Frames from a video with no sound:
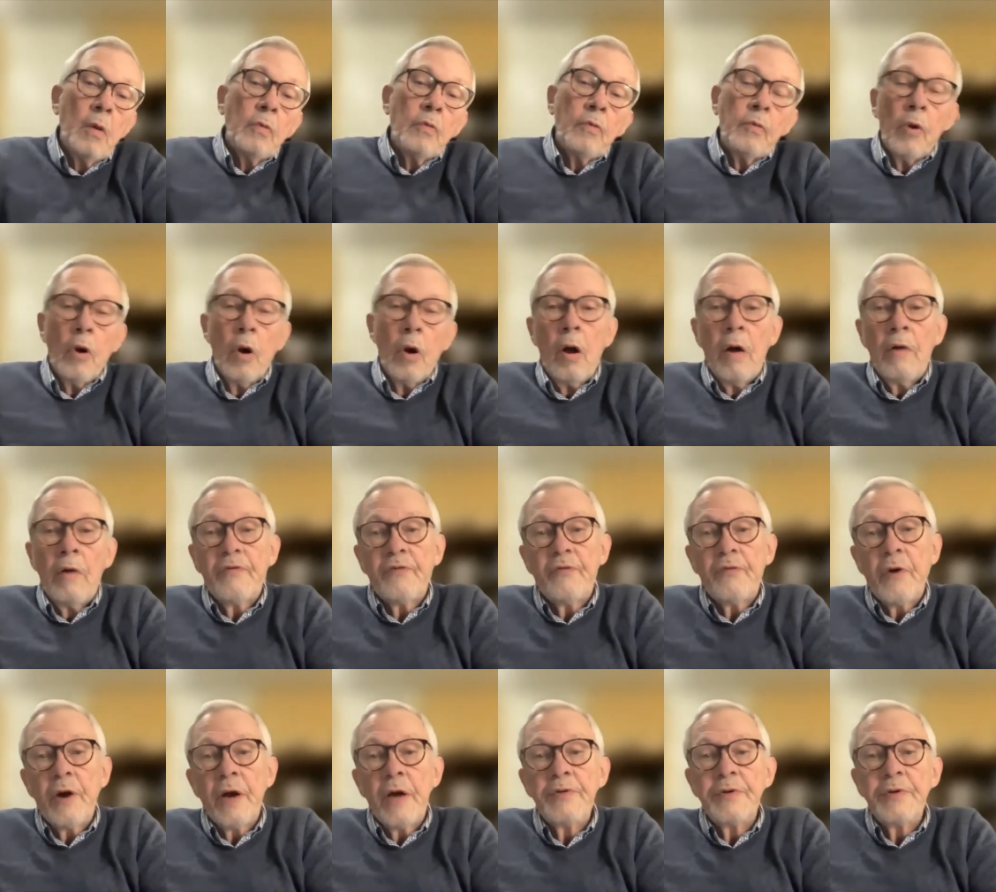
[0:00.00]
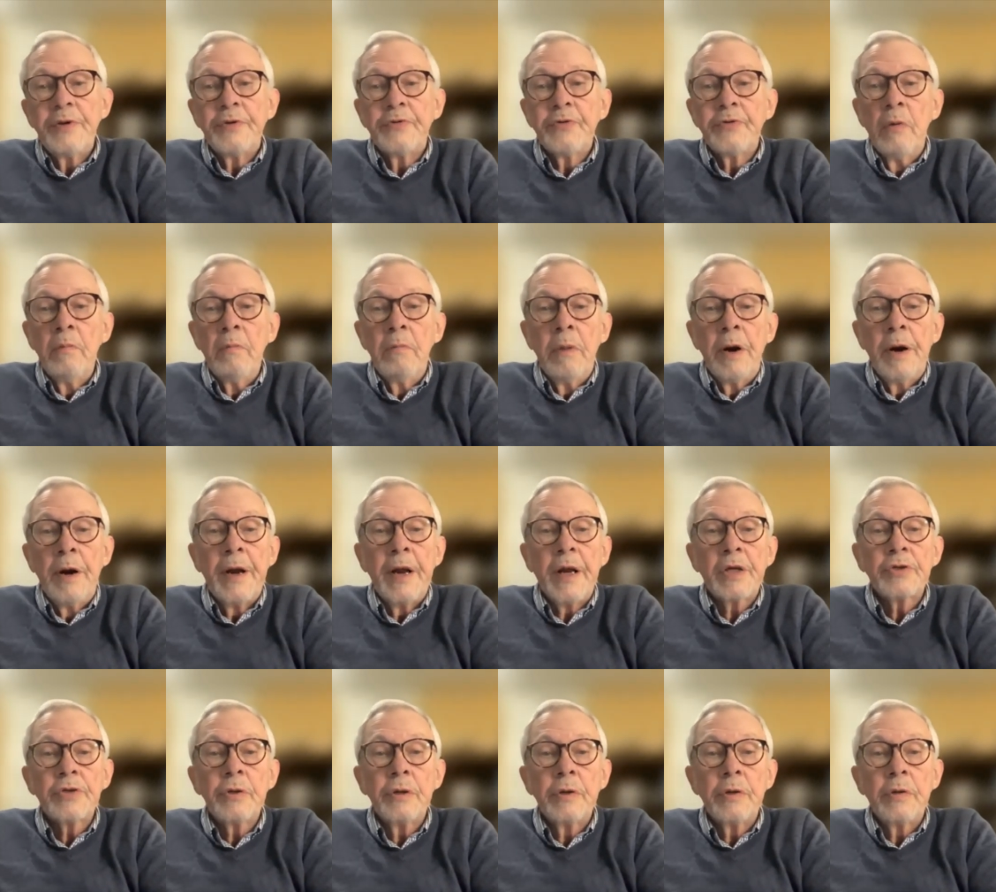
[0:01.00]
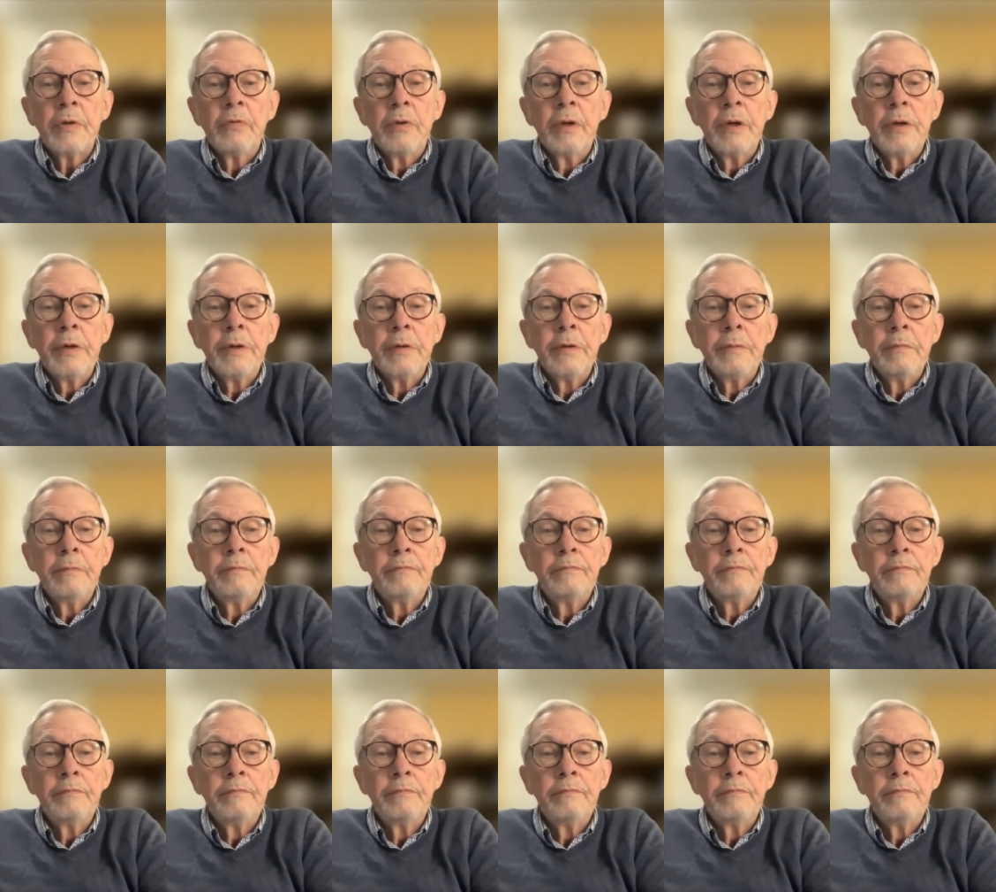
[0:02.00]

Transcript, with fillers: We're all afraid that Trump might actually win.